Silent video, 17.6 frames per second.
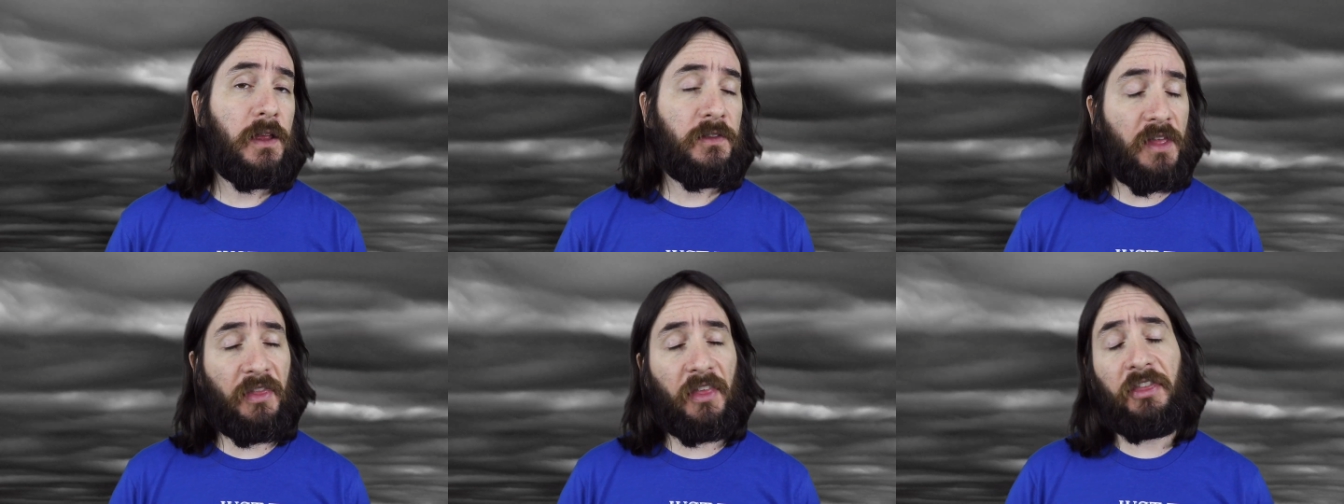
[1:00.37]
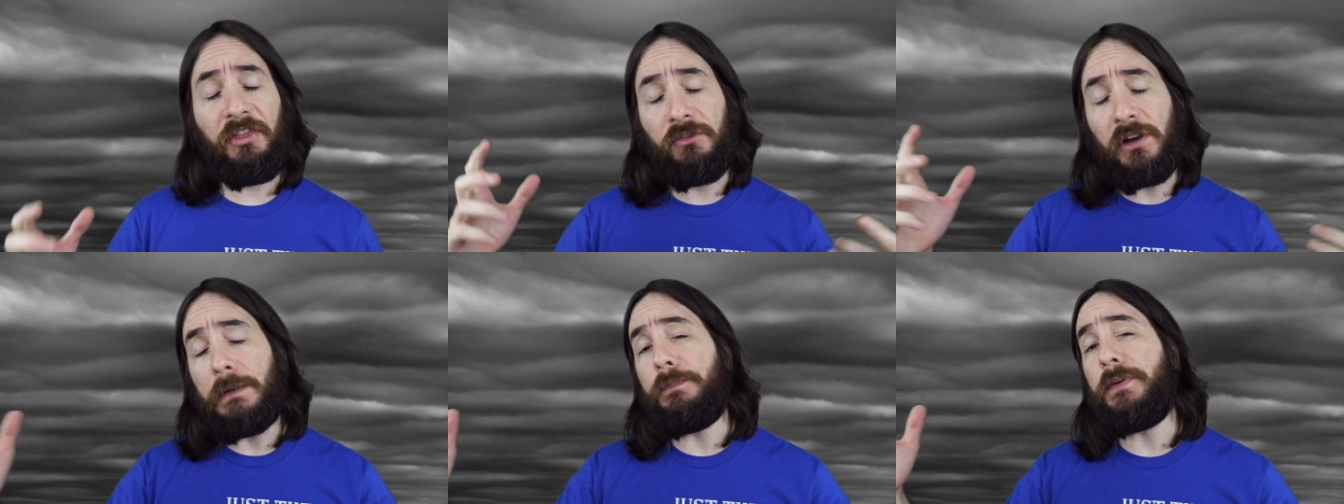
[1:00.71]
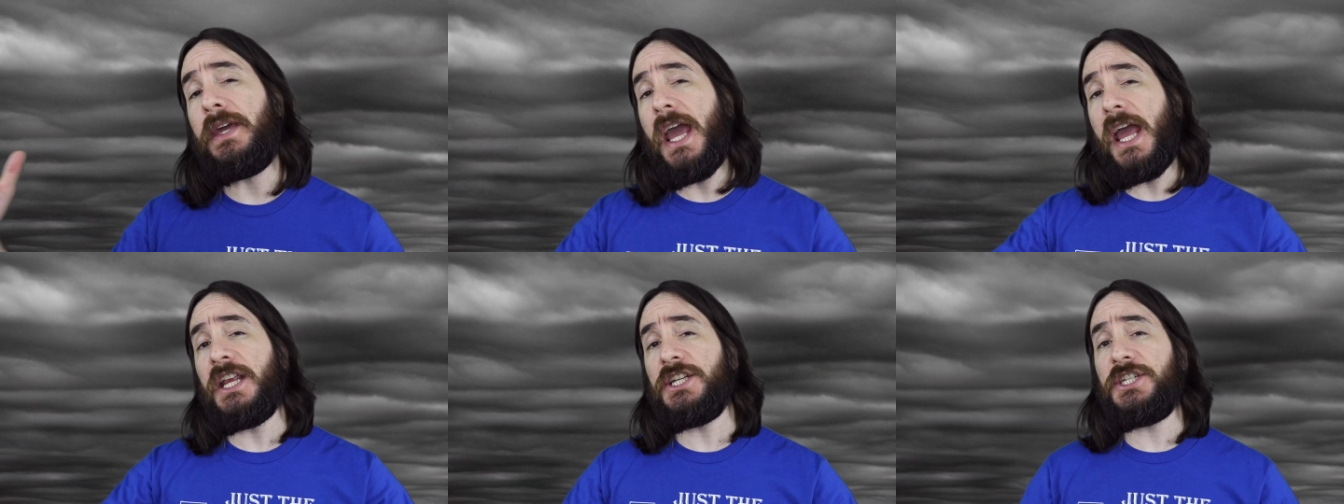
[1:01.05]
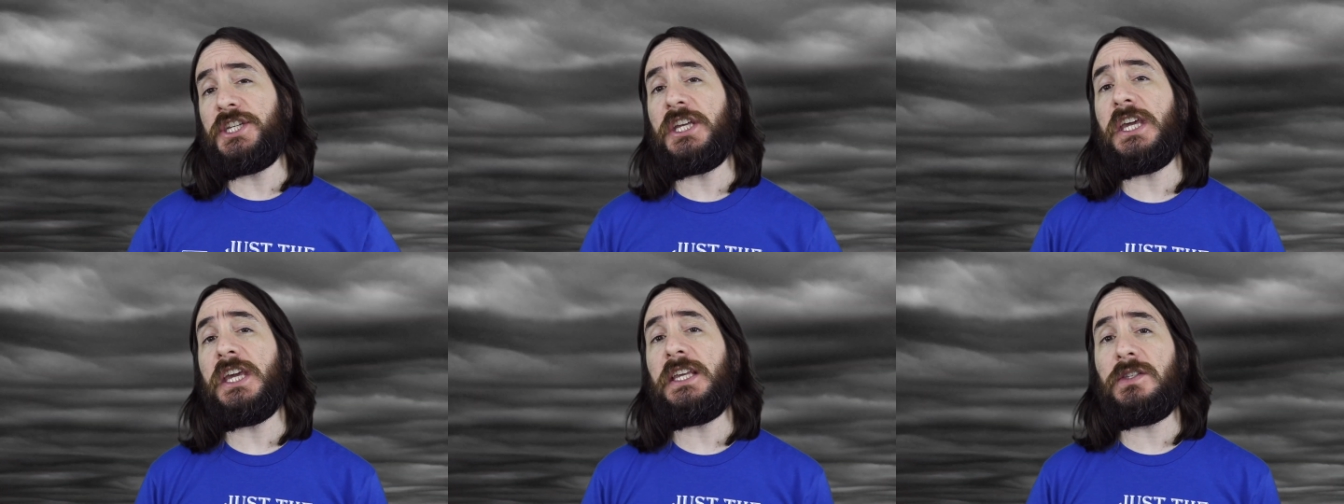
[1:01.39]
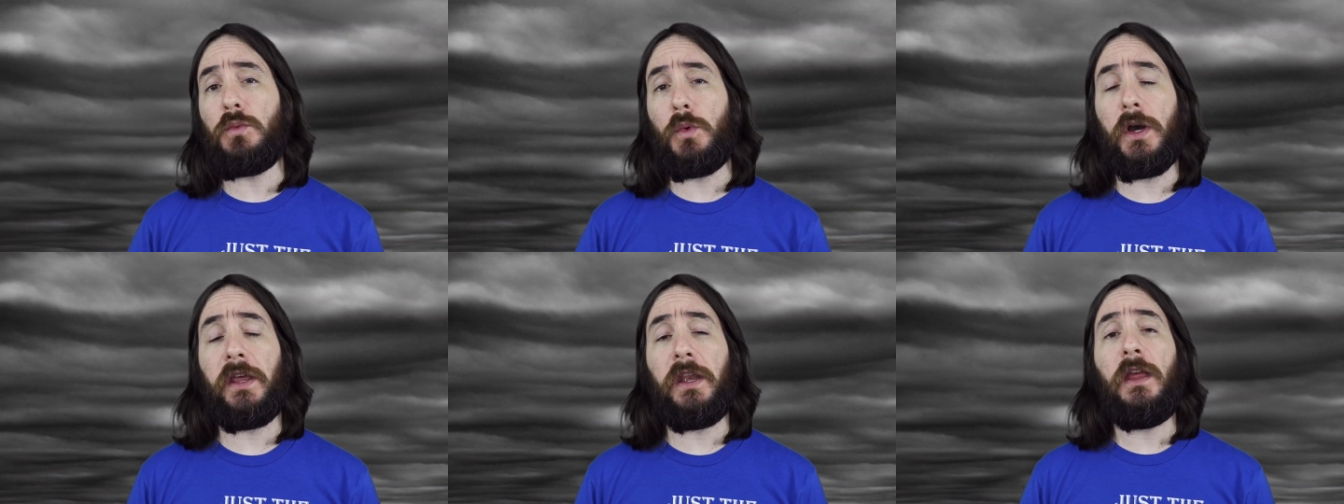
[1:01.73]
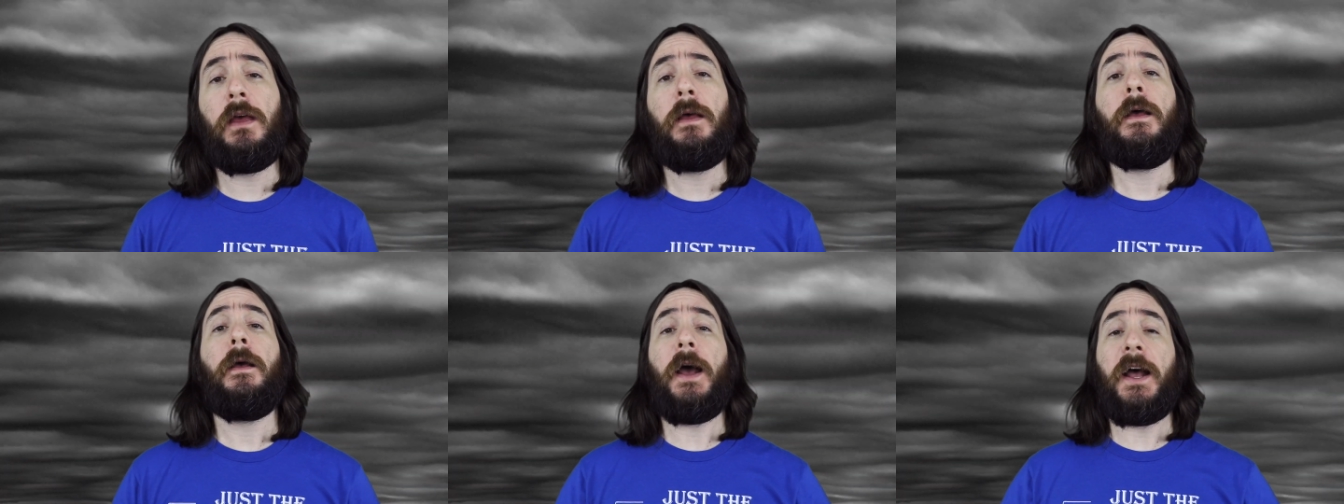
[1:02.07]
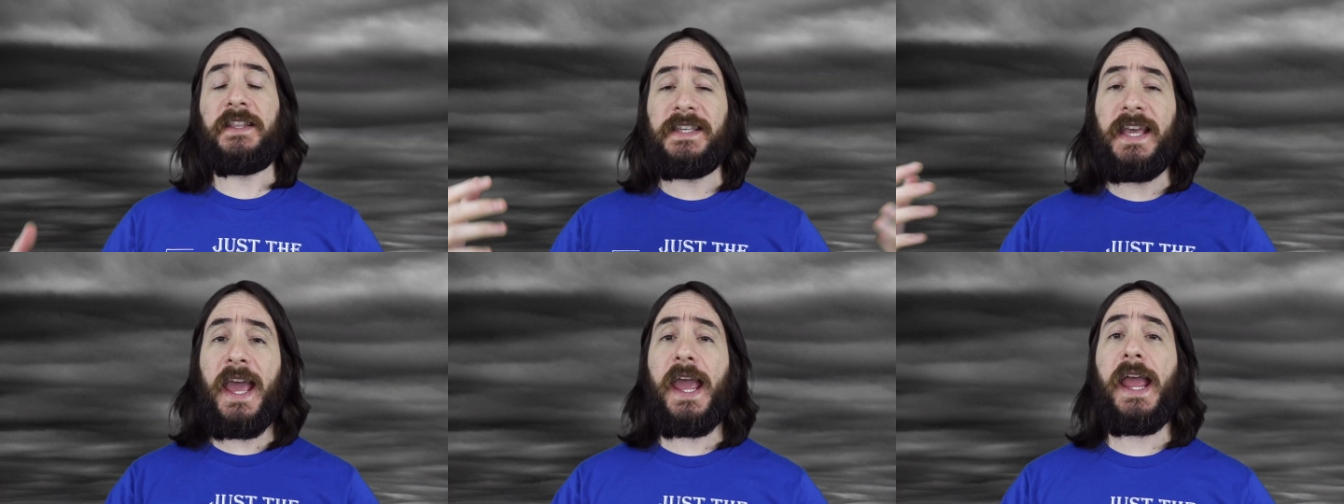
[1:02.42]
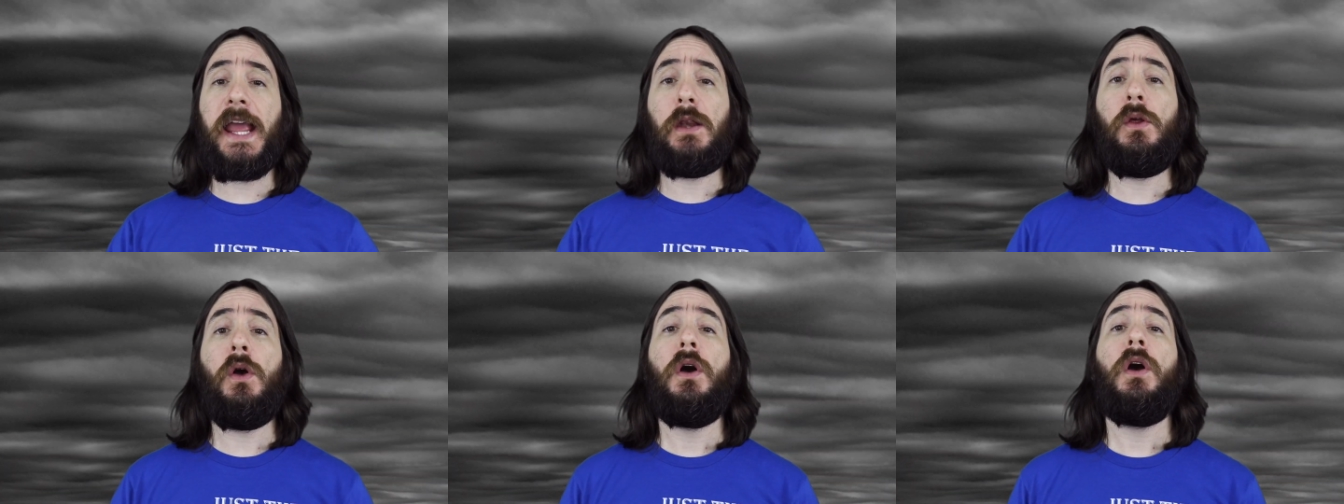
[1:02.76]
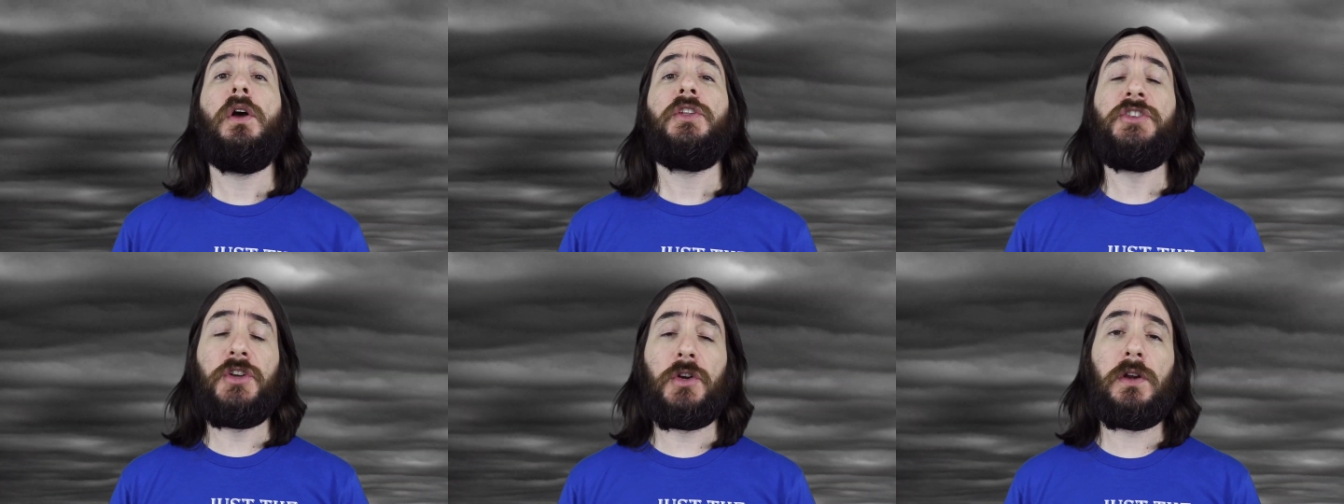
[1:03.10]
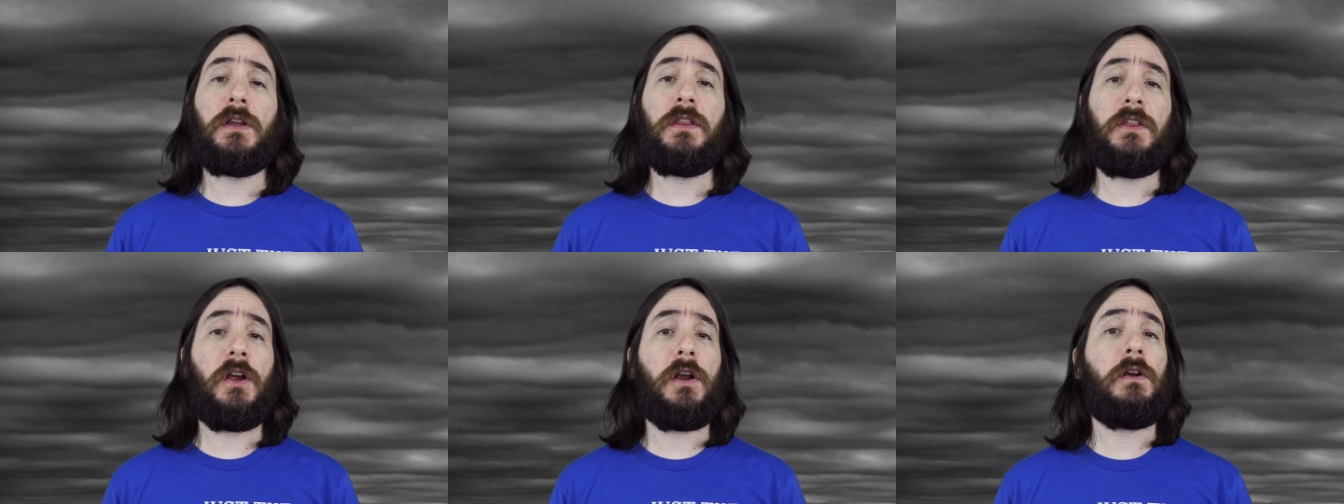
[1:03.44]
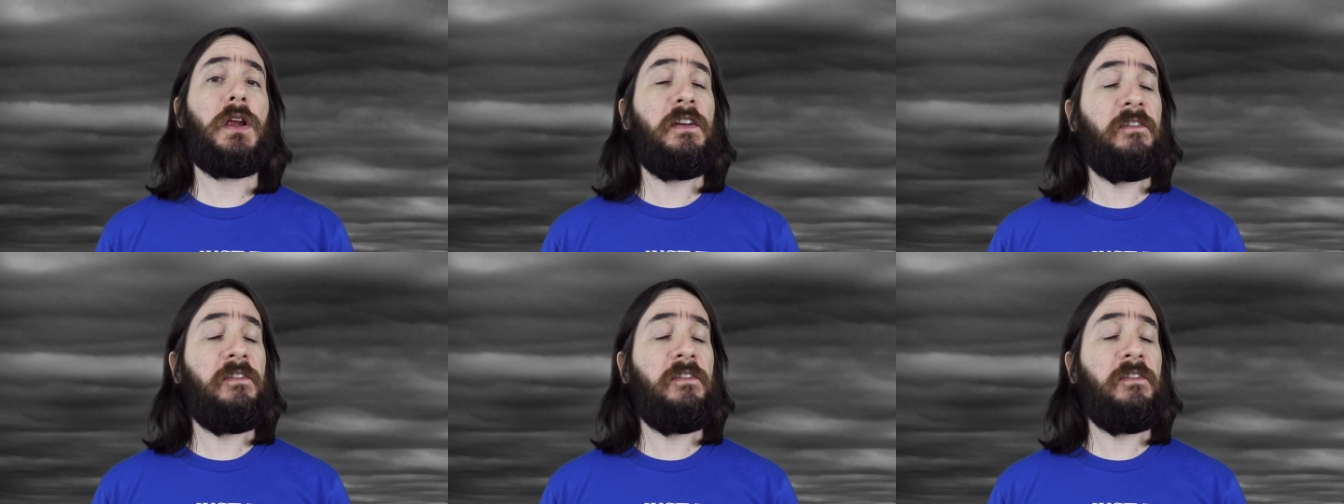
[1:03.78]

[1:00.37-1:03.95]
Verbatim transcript: that the 3 PhDs would attain during their